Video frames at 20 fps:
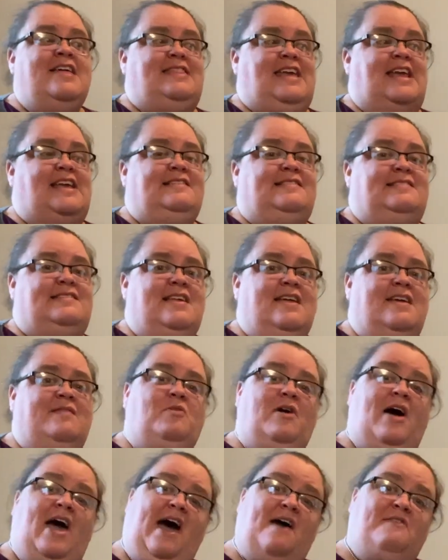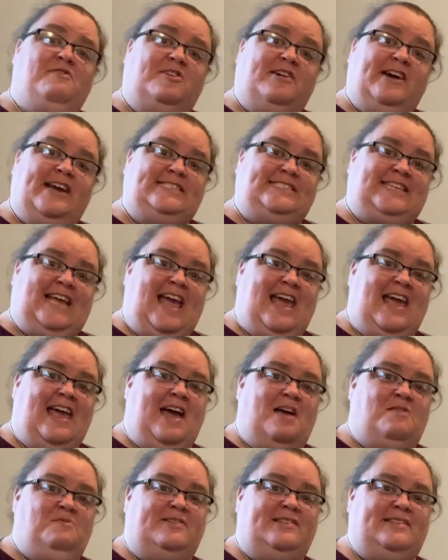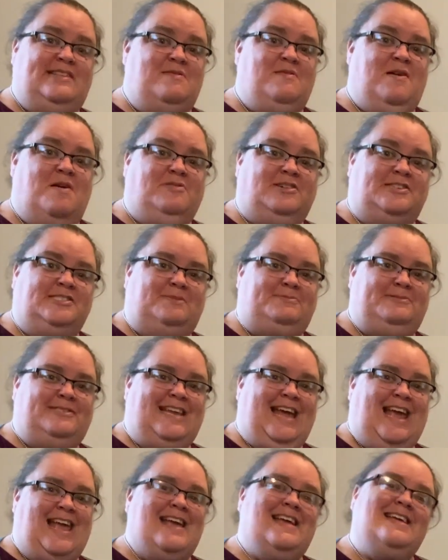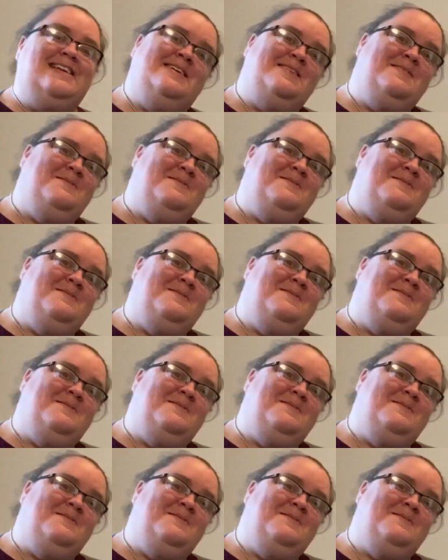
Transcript: Thanks. We'll have a great day, and we'll see you at worship tonight.